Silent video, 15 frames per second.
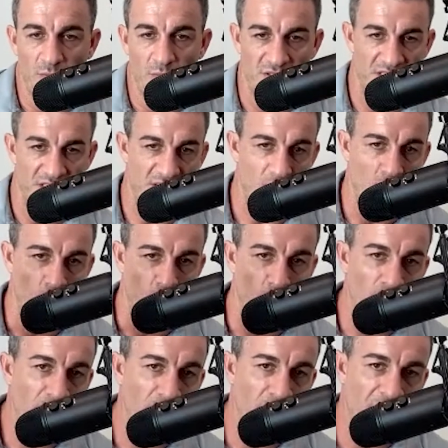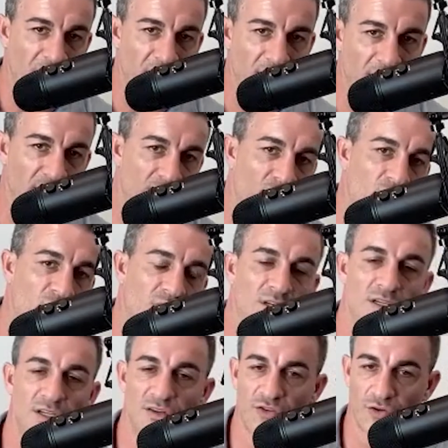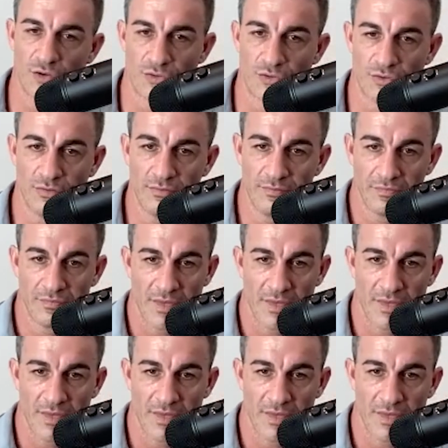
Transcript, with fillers: which is the one thing that you can control.